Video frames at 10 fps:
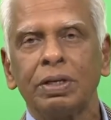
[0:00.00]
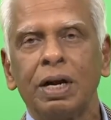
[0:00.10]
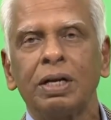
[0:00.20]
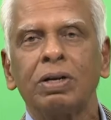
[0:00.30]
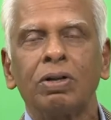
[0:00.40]

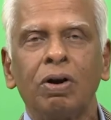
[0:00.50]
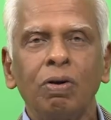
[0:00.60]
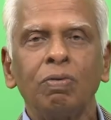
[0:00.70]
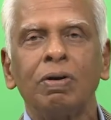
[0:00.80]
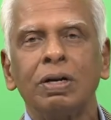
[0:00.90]
And the third
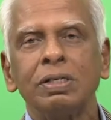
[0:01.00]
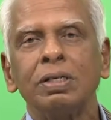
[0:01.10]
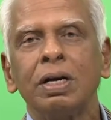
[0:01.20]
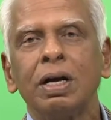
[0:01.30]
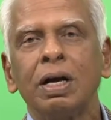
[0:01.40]
one is
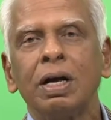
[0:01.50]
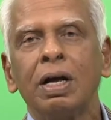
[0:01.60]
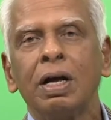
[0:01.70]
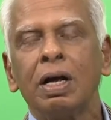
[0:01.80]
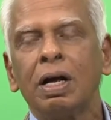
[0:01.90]

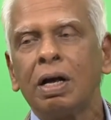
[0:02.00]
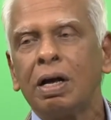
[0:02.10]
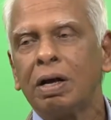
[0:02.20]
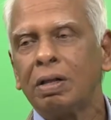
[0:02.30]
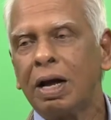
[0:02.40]

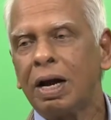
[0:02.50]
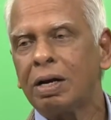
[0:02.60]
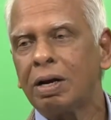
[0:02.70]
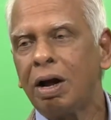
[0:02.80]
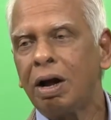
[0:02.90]

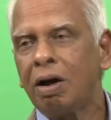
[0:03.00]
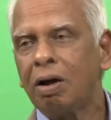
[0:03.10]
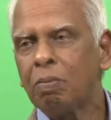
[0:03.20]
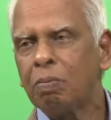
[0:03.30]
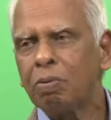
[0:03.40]
that
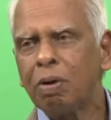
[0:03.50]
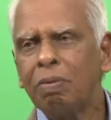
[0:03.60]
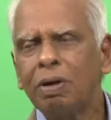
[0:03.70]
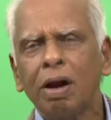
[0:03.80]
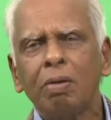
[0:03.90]

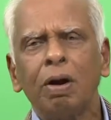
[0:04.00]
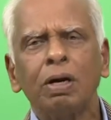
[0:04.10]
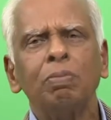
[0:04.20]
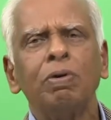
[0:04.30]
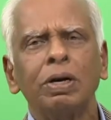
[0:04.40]
probably there are
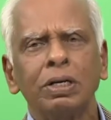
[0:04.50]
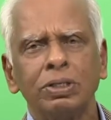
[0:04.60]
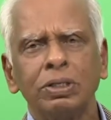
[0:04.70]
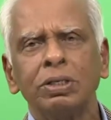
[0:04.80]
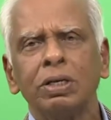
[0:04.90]
multiple
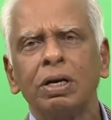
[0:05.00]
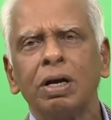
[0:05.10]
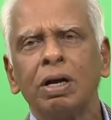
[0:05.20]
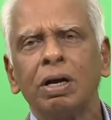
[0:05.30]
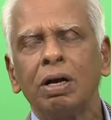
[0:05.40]
traditions
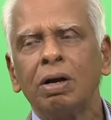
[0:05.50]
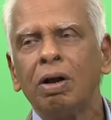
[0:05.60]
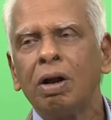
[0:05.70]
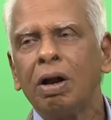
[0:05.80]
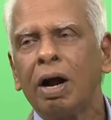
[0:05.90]

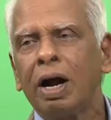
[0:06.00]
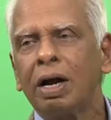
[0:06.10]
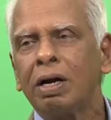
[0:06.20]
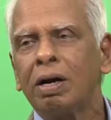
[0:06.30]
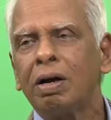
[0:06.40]

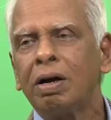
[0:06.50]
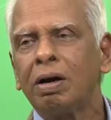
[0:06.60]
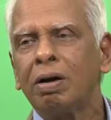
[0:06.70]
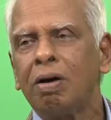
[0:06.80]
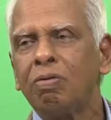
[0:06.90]
and
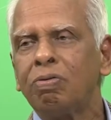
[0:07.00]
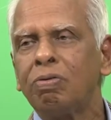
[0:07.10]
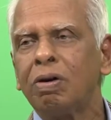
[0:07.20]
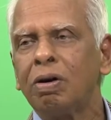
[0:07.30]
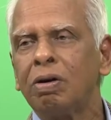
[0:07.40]
of
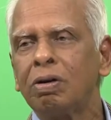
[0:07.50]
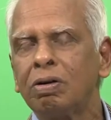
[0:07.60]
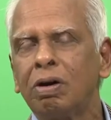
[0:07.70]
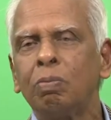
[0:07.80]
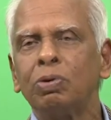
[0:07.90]
the
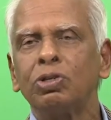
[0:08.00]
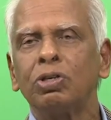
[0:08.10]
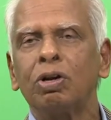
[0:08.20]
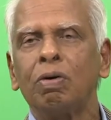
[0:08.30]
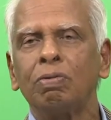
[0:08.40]

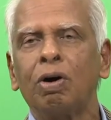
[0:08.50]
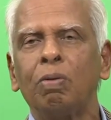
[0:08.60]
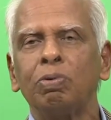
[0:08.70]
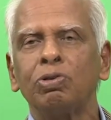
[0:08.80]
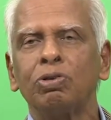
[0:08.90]
composition
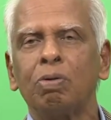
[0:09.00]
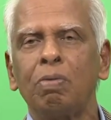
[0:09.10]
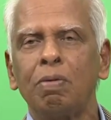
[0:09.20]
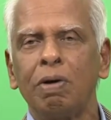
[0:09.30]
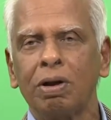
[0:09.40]
of
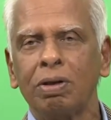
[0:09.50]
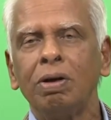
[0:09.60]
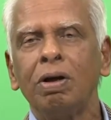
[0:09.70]
Mahabharata,